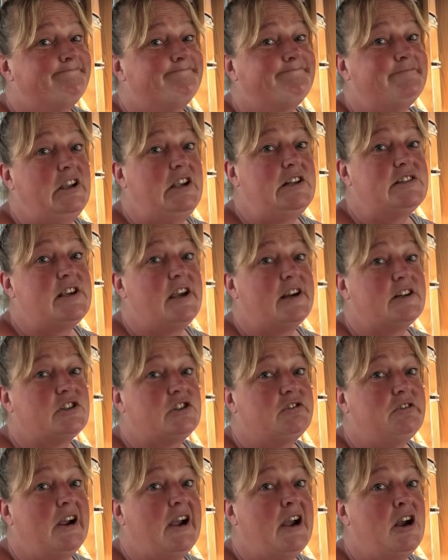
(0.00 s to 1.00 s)
He takes
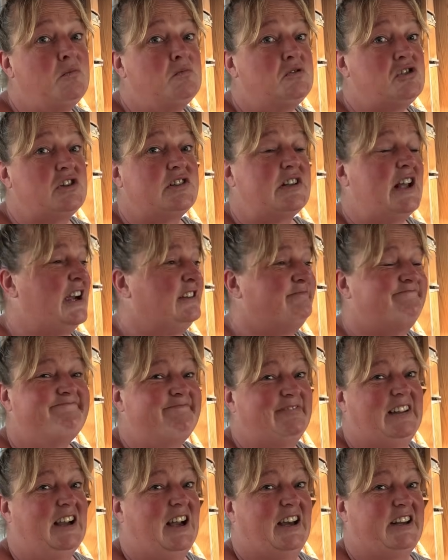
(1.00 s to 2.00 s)
her out. She's like,
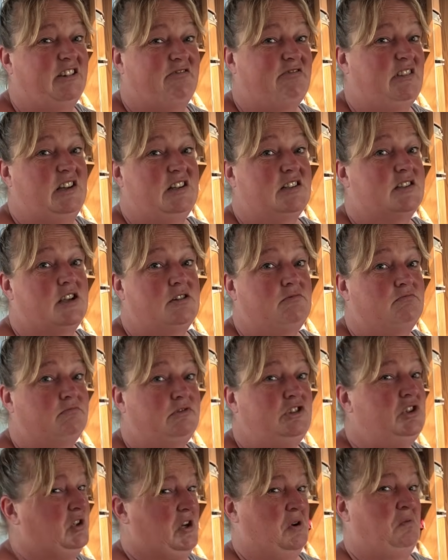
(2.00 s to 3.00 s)
I don't think so.
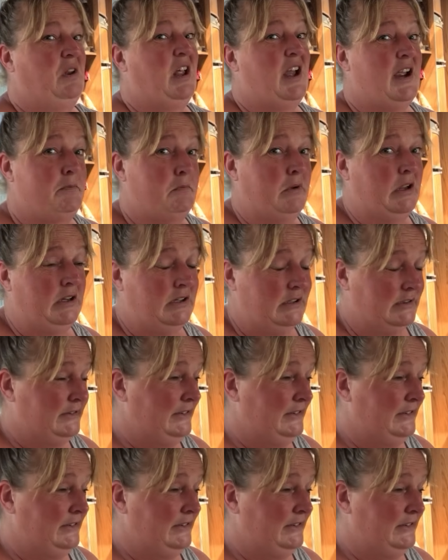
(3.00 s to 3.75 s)
You don't like me.